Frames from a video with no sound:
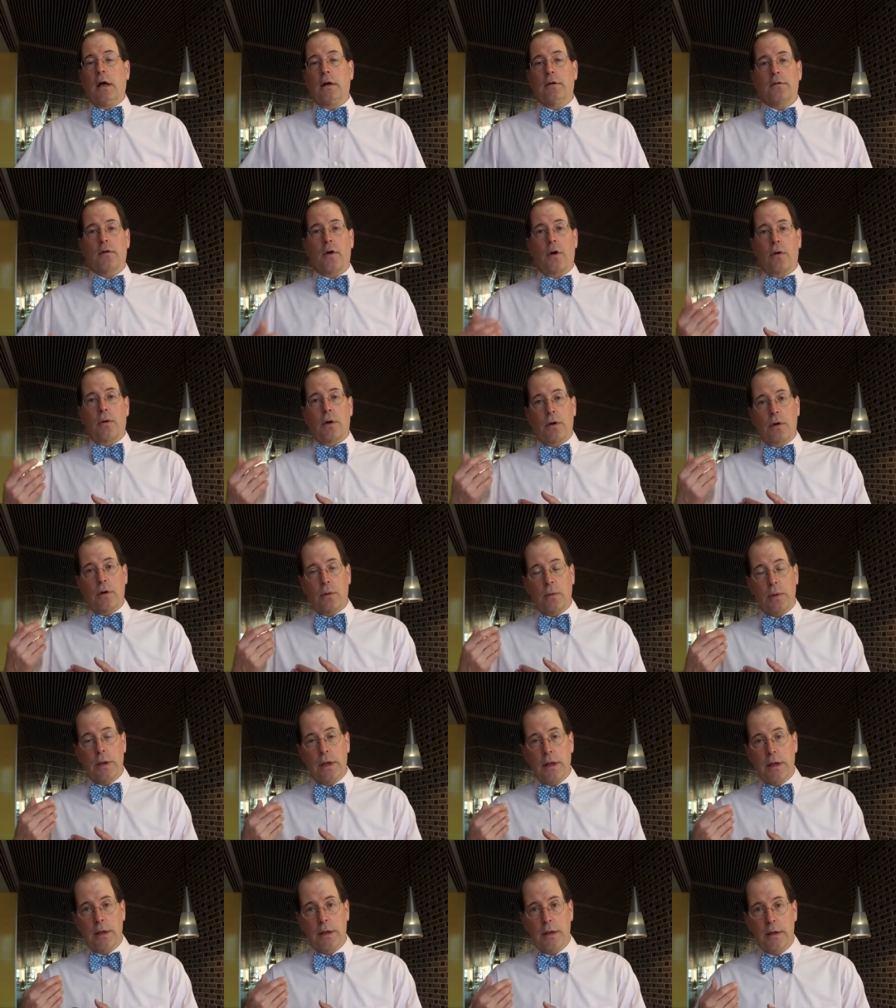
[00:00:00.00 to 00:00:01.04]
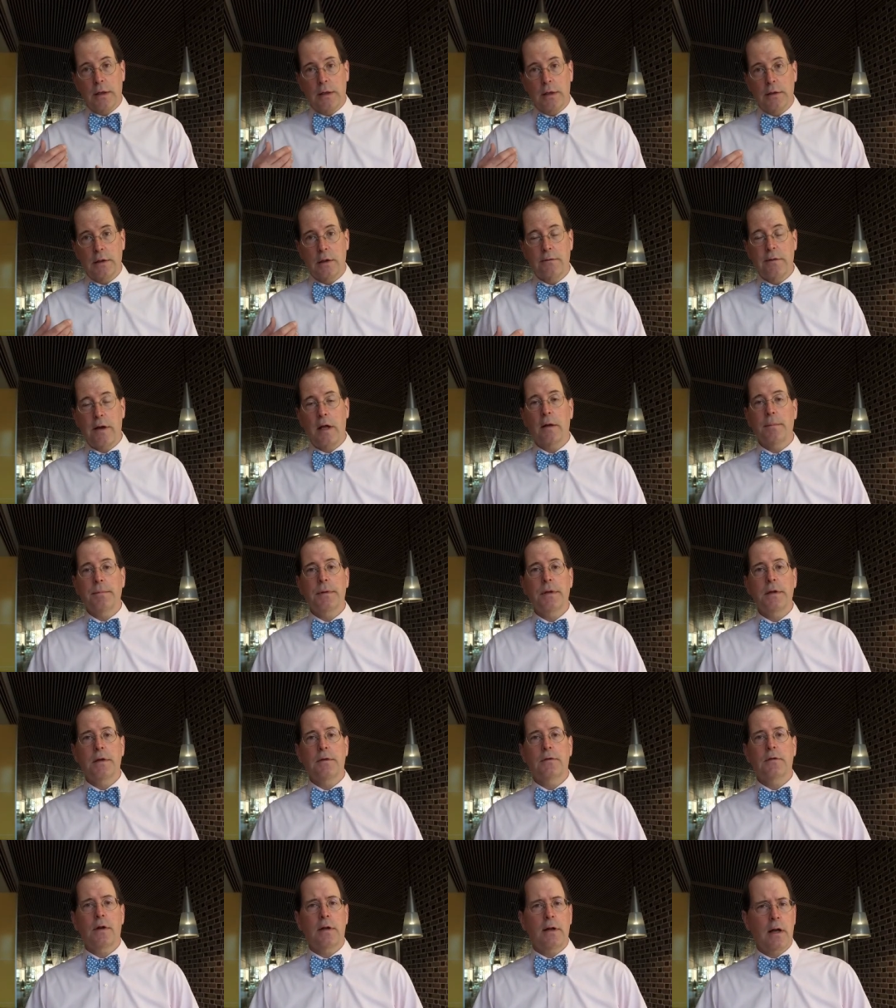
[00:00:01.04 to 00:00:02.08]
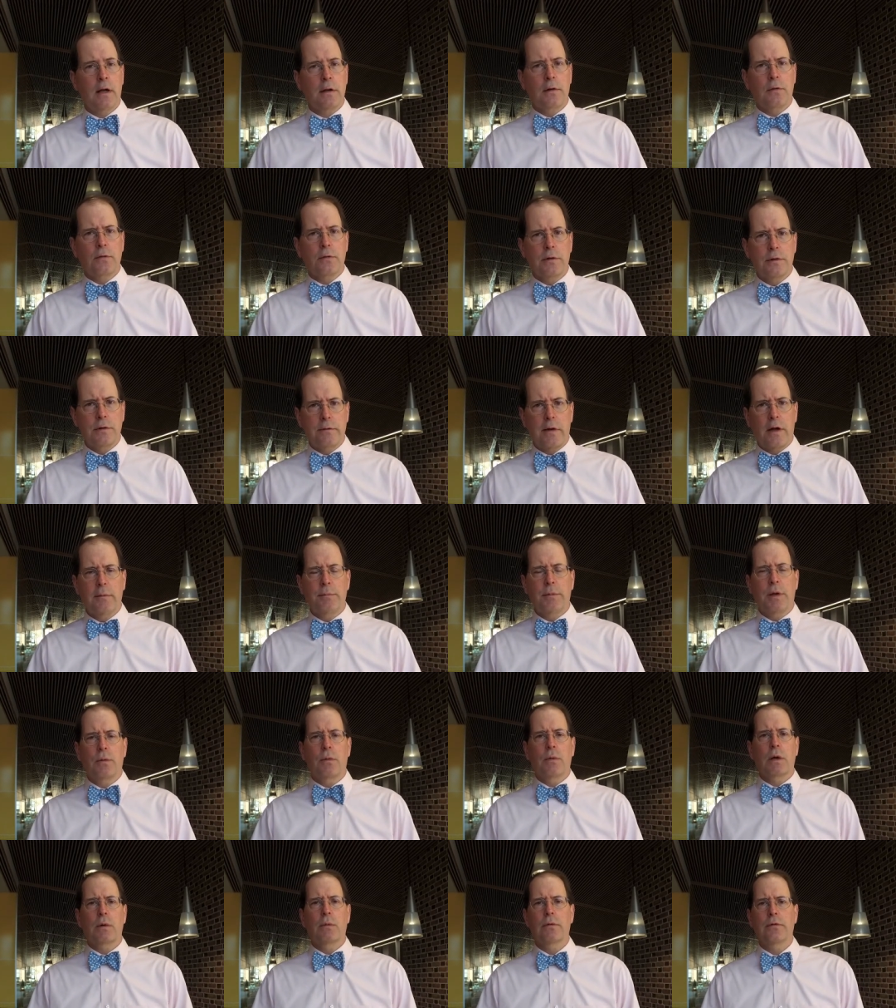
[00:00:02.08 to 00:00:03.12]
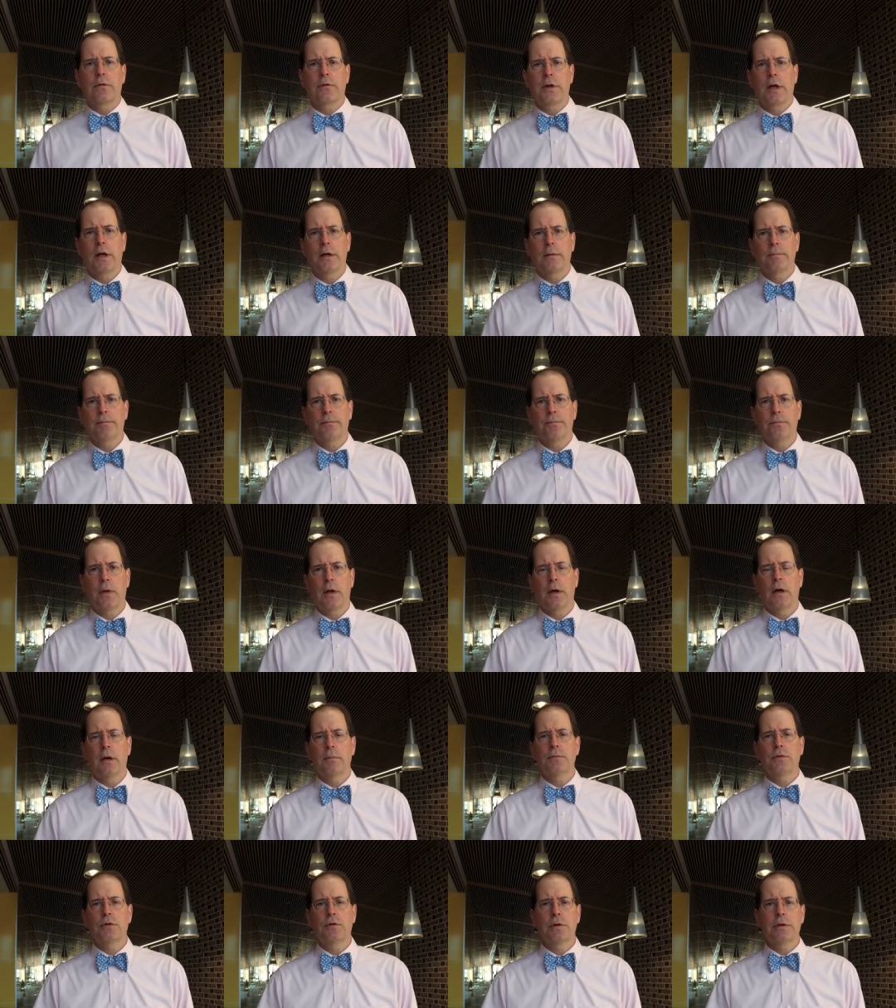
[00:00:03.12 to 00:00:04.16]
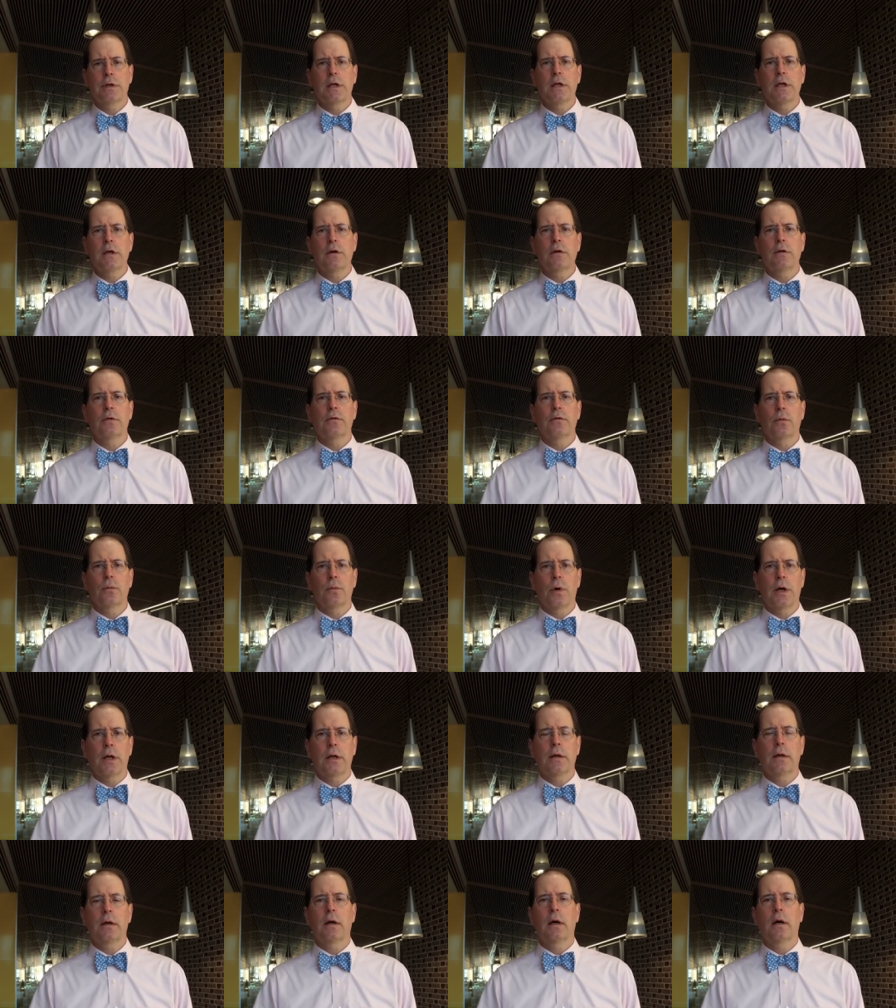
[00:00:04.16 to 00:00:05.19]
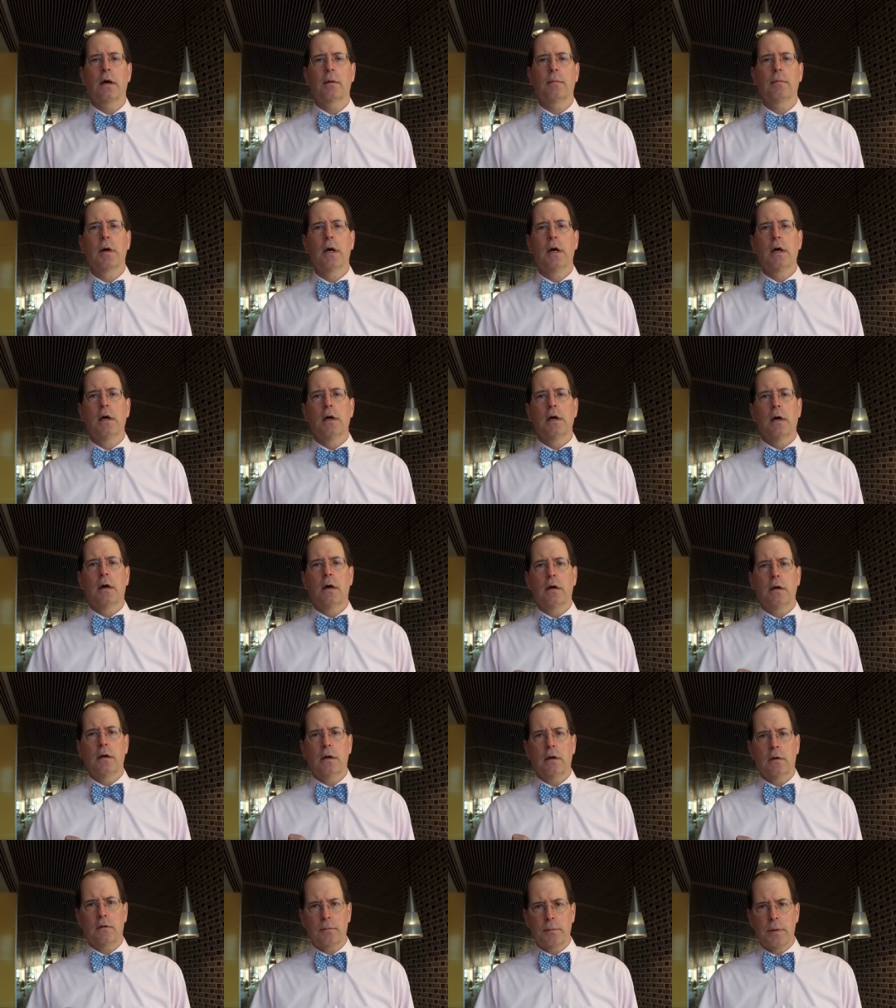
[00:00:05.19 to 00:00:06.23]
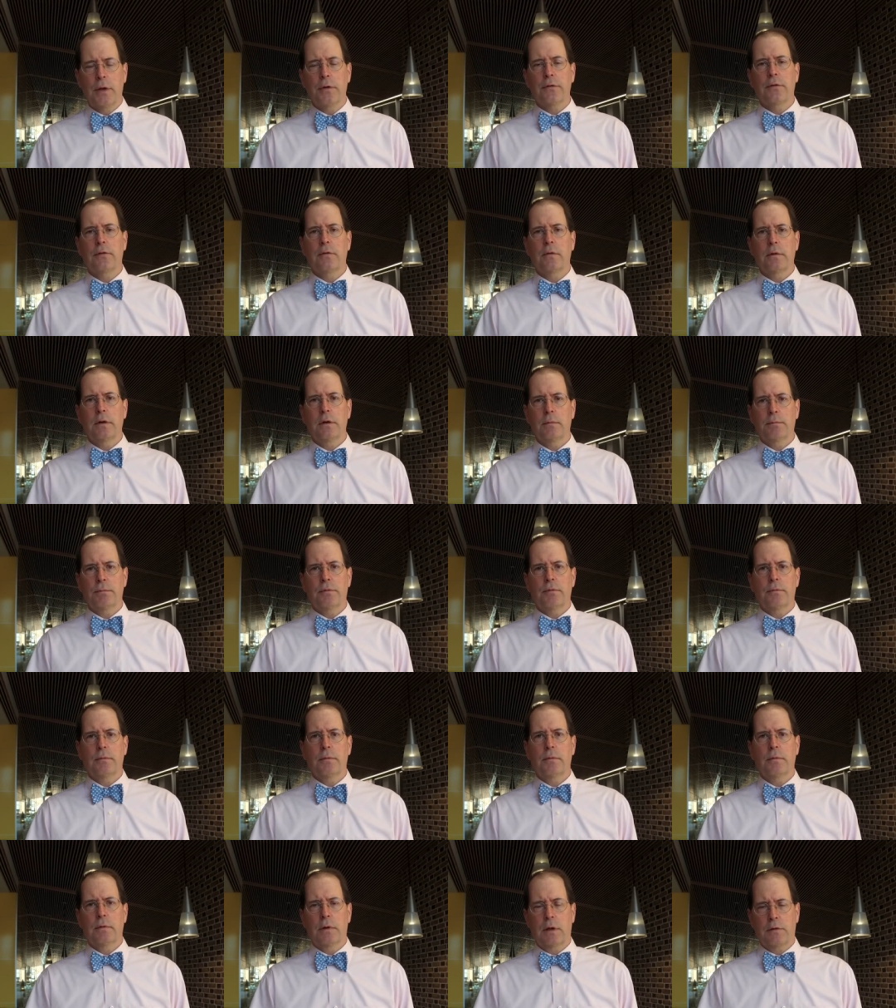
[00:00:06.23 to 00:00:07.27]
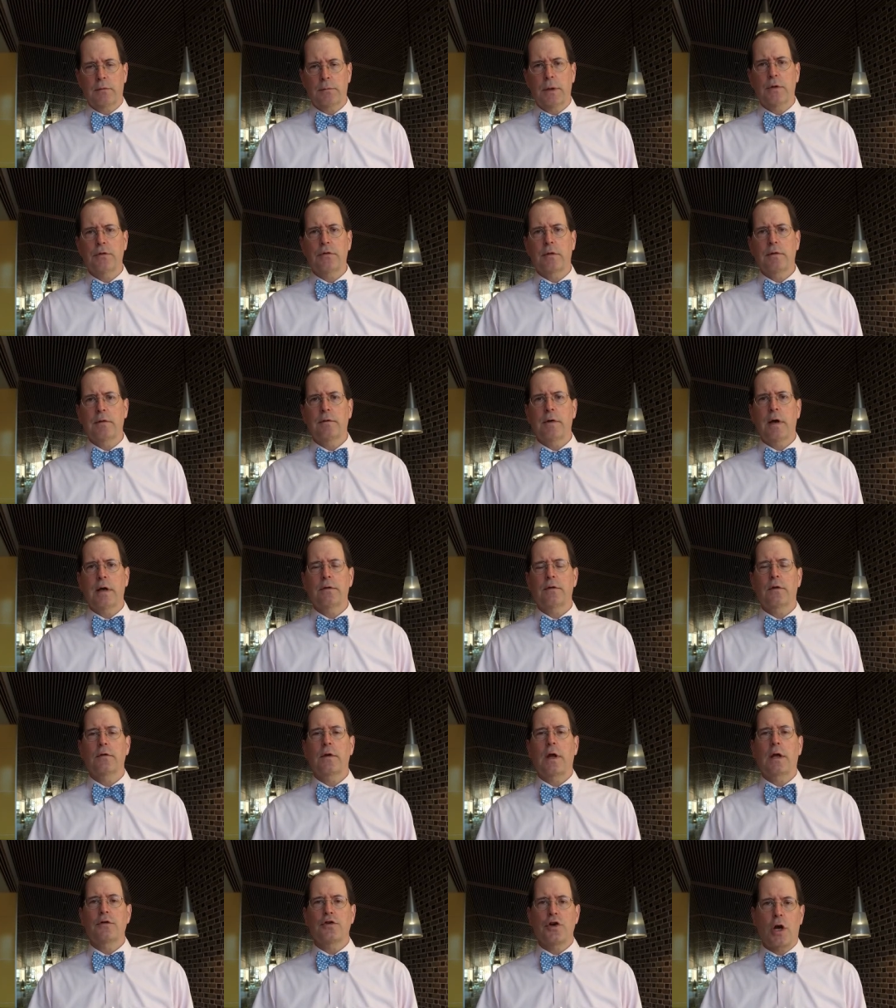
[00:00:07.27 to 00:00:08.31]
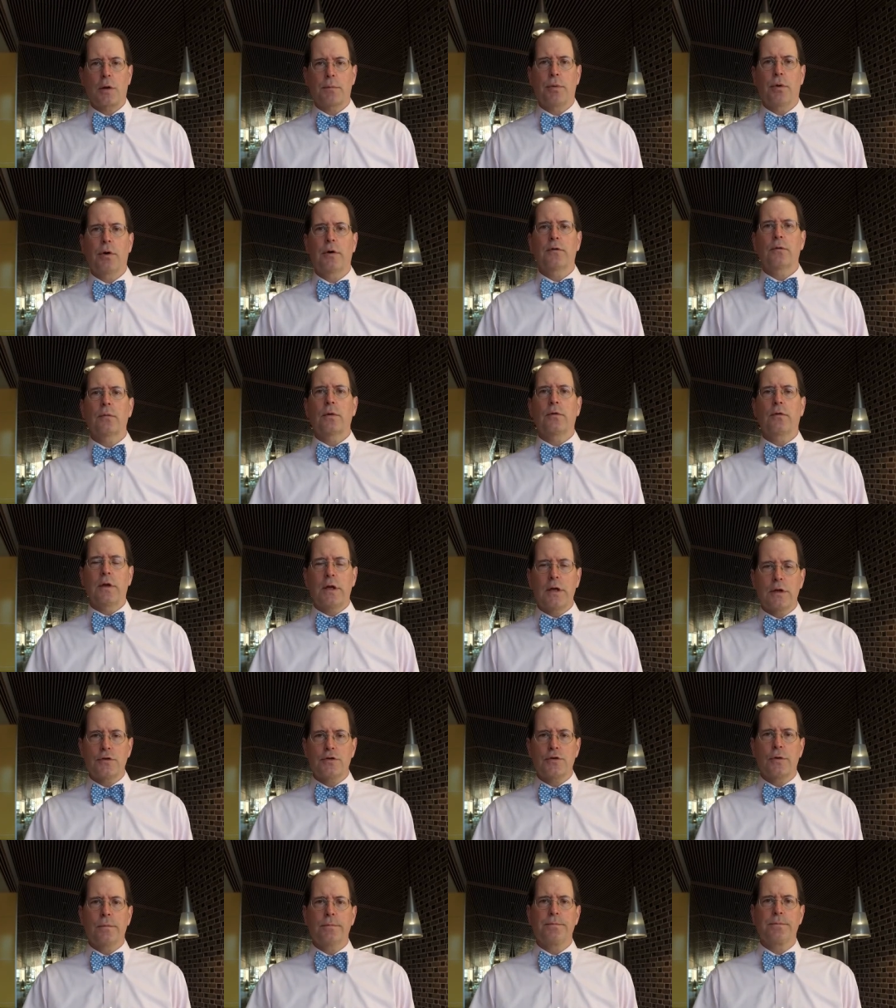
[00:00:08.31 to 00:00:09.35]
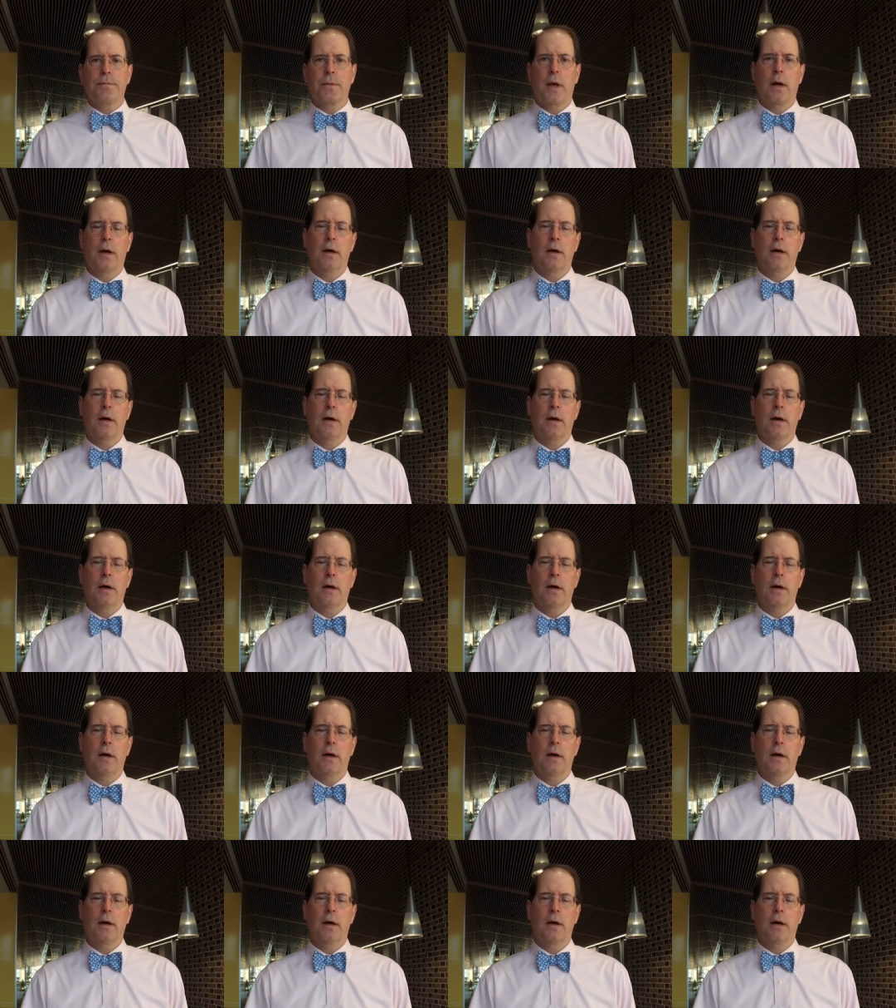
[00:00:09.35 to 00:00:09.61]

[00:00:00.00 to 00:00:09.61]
and so we developed this. A lot of the development work was done um, during the years when um, uh, explosive in, explosive devices at checkpoints was the issue.